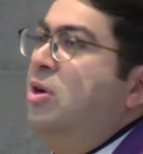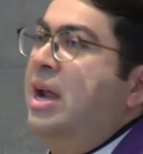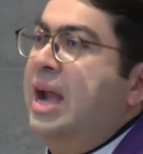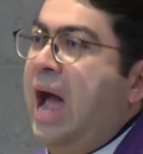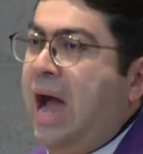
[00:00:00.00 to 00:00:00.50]

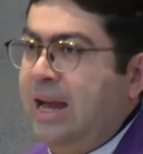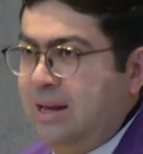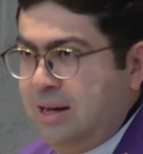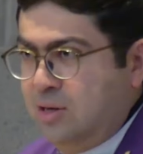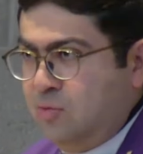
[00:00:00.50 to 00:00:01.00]
and I
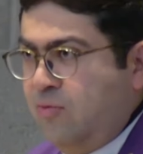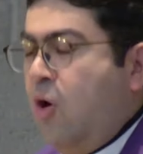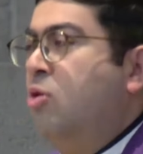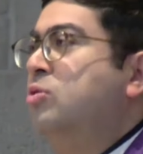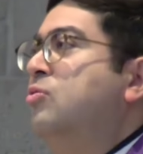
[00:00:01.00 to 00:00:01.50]
need to
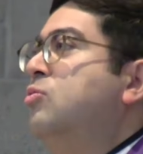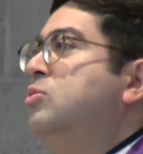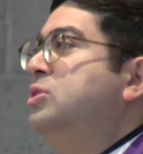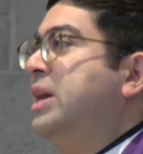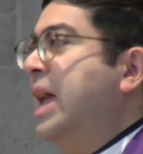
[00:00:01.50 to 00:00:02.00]
follow the
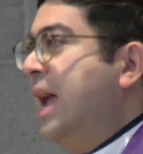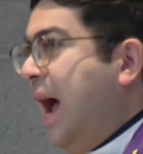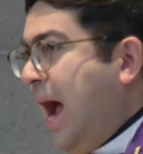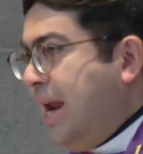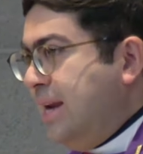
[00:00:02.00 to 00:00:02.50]
rules, and
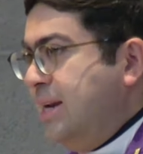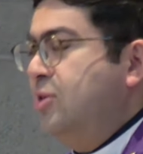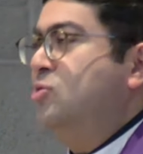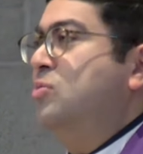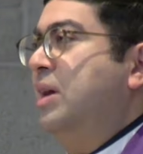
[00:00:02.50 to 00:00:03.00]
I need to, and